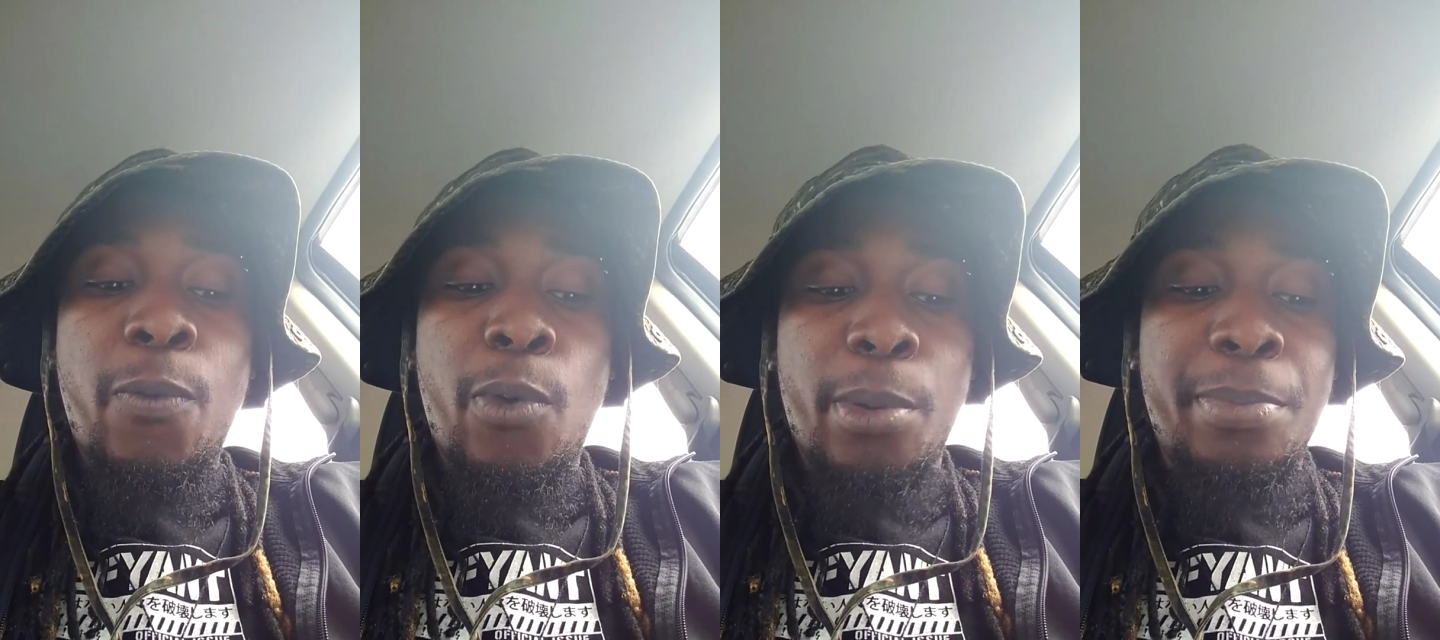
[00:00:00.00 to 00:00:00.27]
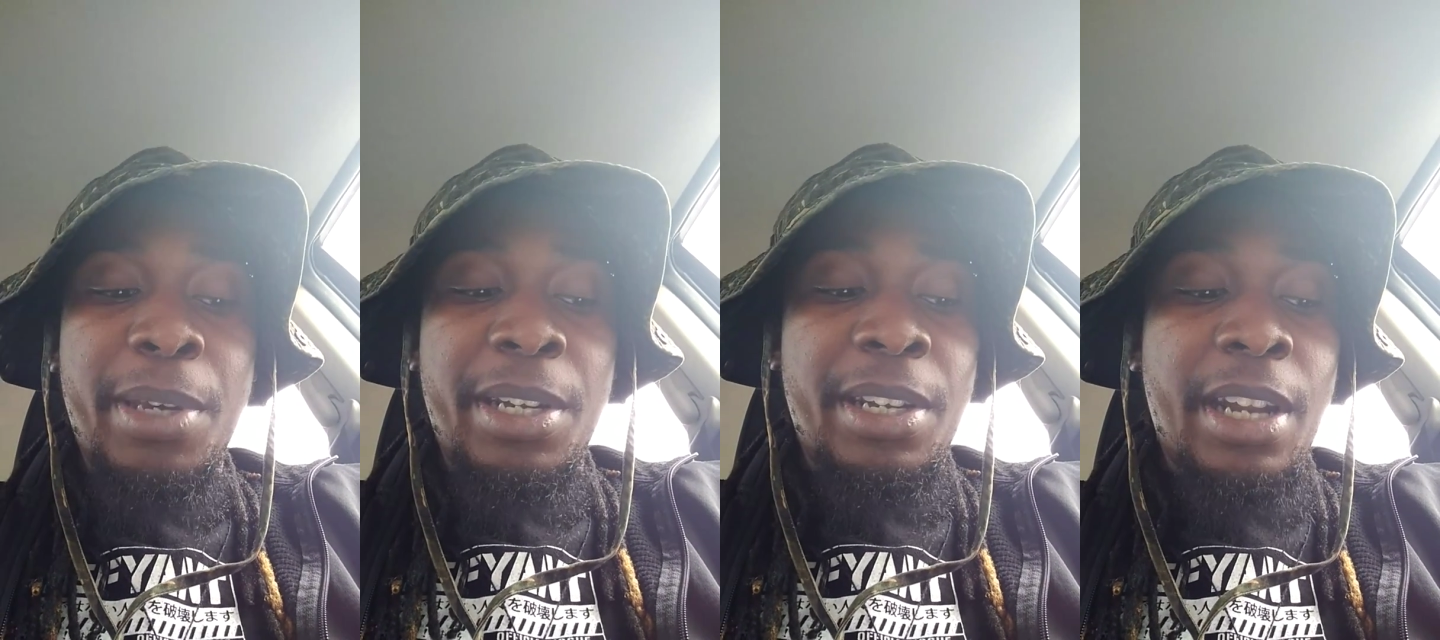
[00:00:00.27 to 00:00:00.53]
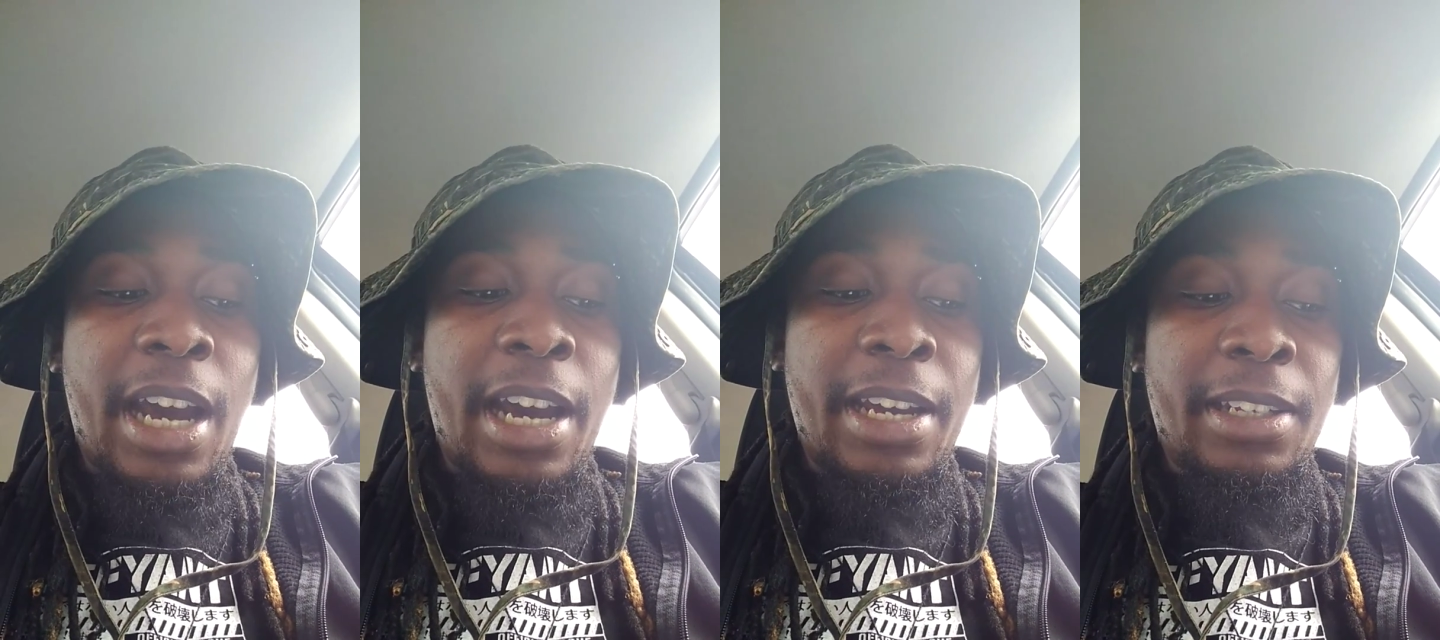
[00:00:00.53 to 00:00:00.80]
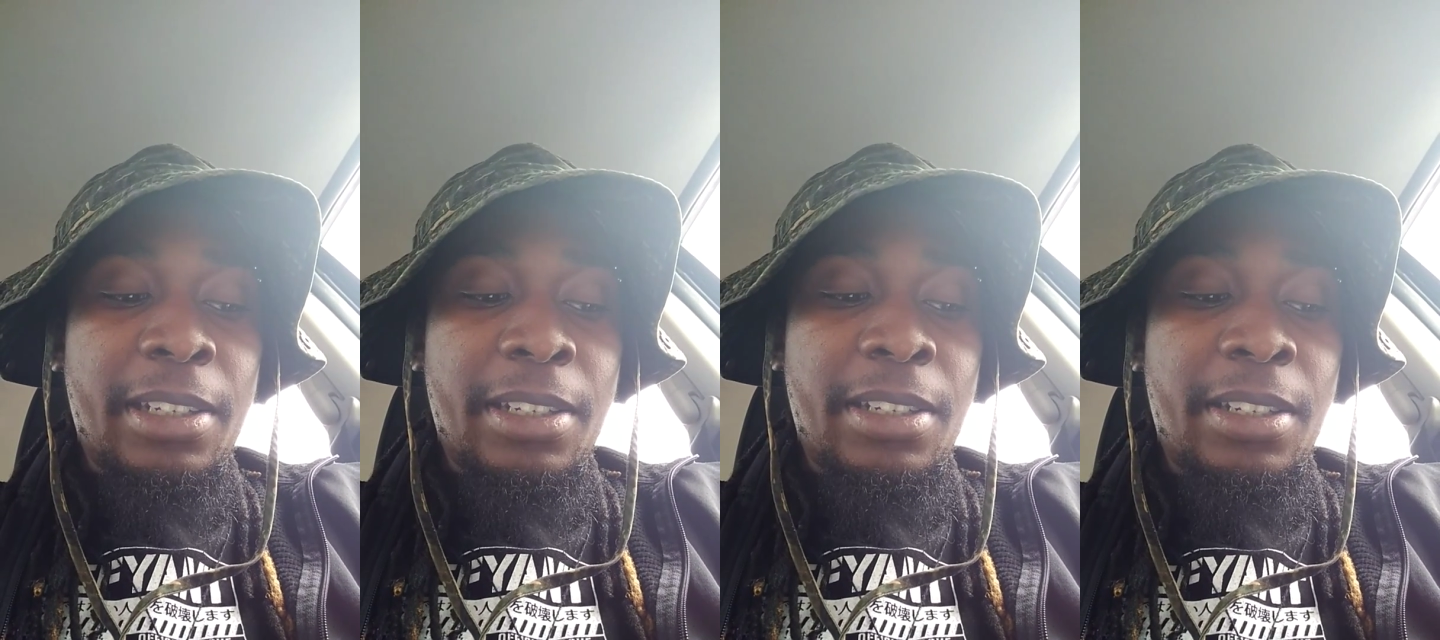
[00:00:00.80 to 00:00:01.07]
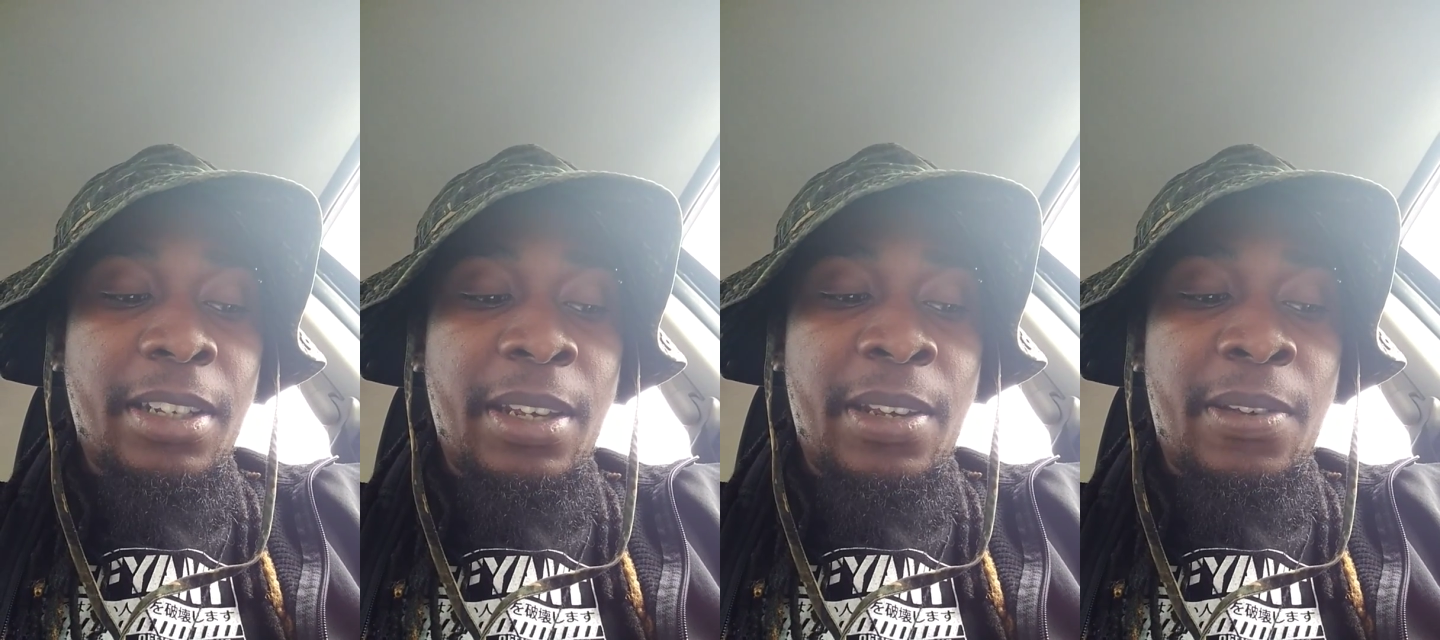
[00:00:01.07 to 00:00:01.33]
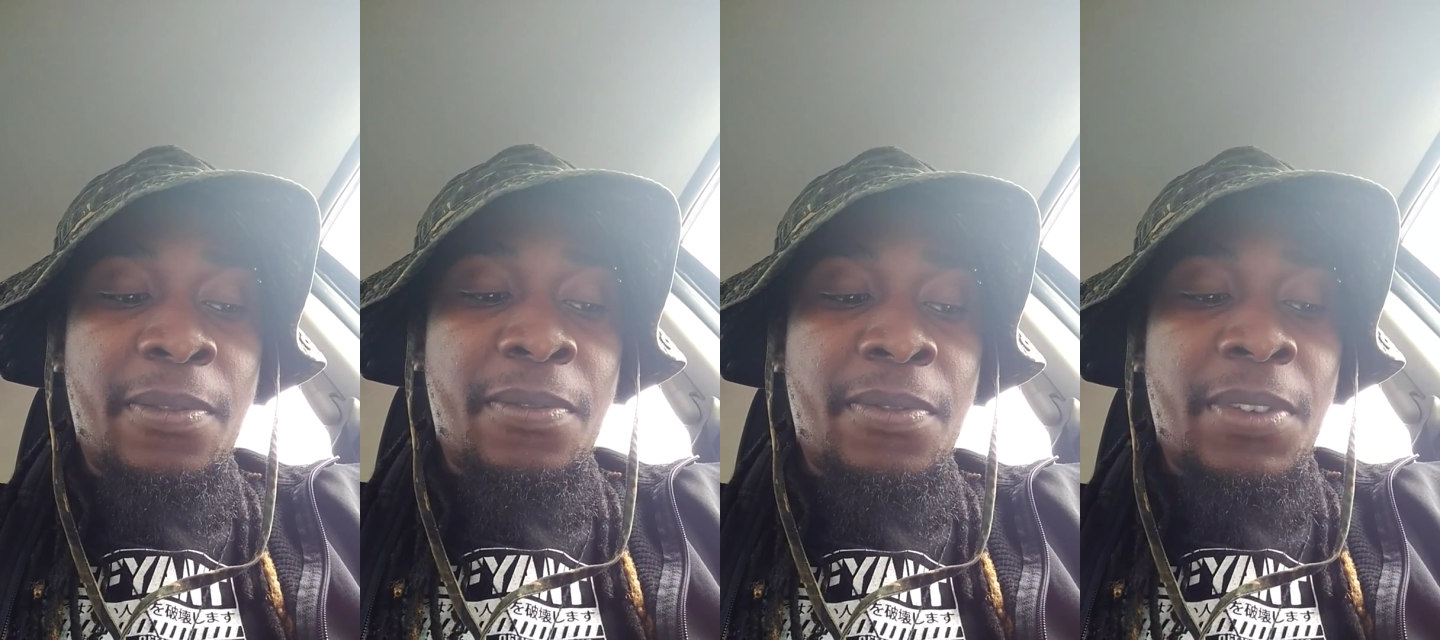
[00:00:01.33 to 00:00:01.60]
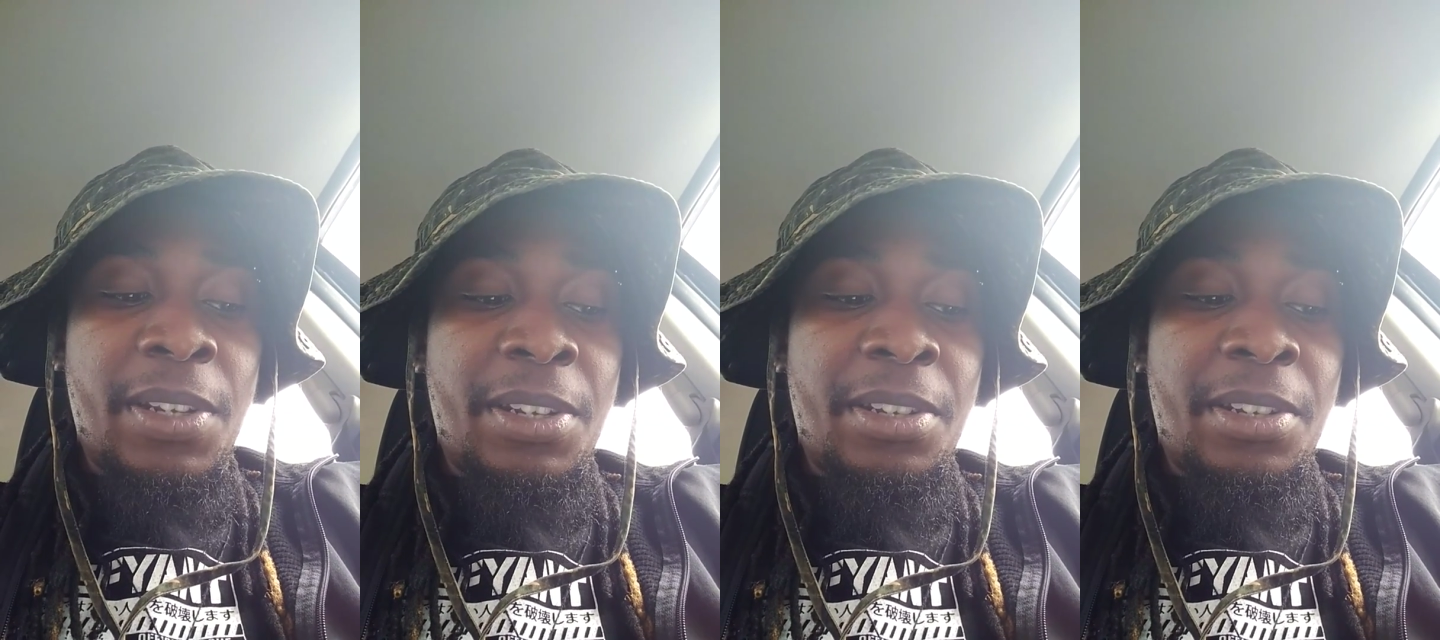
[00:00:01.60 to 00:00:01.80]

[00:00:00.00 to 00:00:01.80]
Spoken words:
in Venice, Italy.